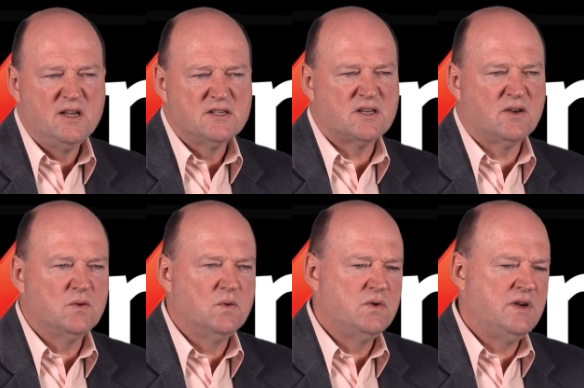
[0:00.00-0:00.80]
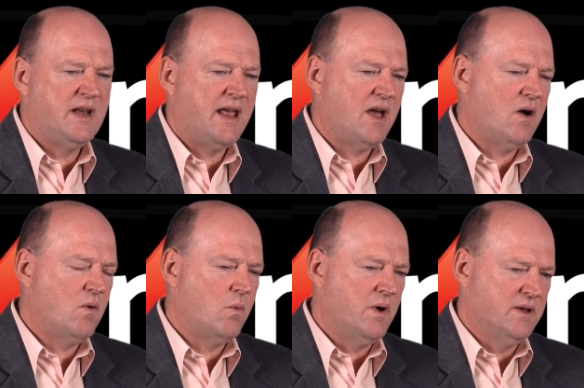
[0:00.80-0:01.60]
So now
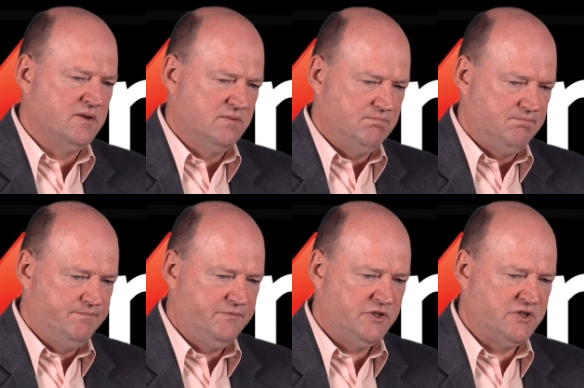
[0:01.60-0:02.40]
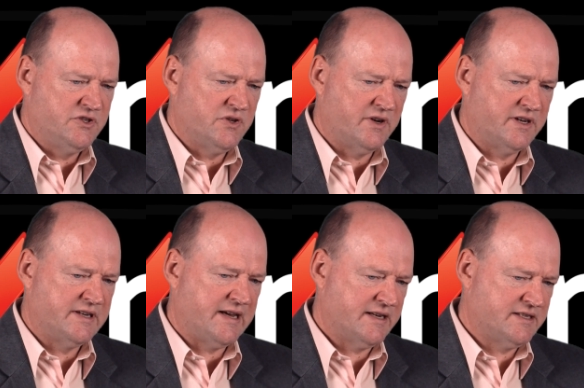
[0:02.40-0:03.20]
we're designing
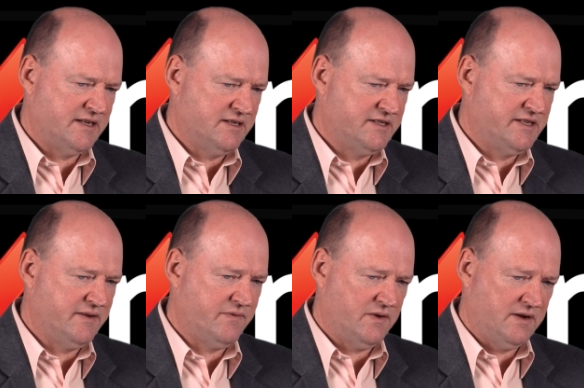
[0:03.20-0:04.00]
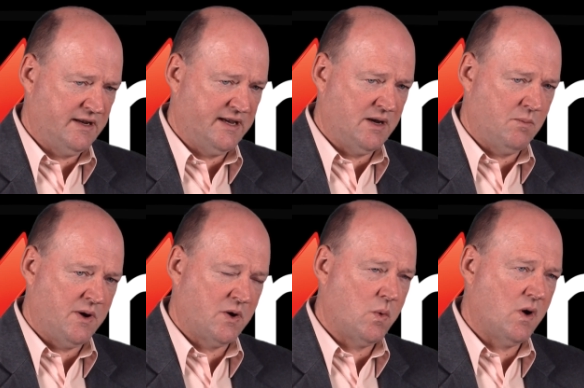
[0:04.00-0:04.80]
data centres differently, and
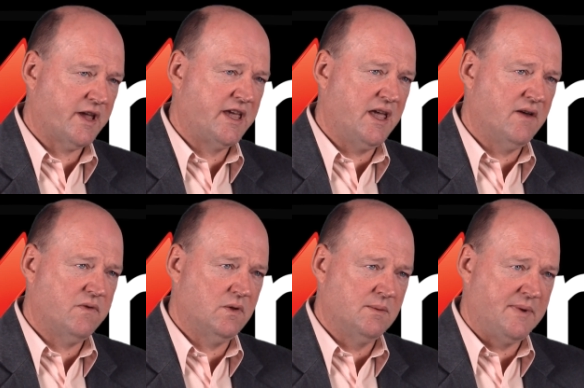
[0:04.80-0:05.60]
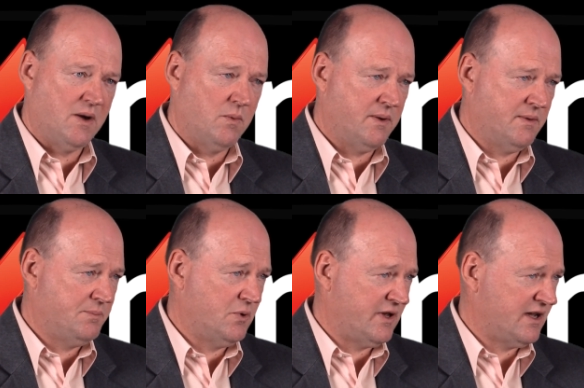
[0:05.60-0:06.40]
we're quite careful about where we
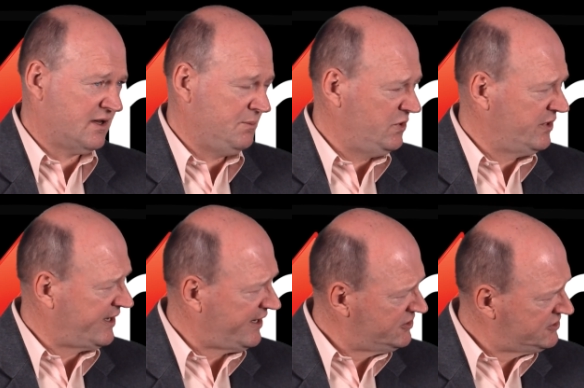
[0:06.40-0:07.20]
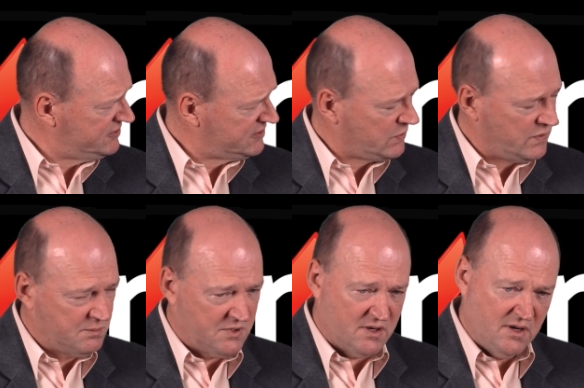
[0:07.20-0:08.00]
put our communications
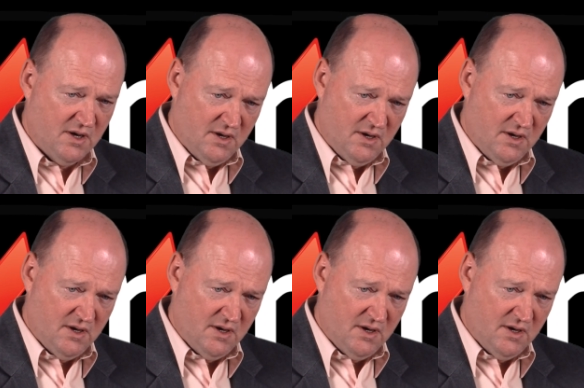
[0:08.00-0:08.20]
equipment.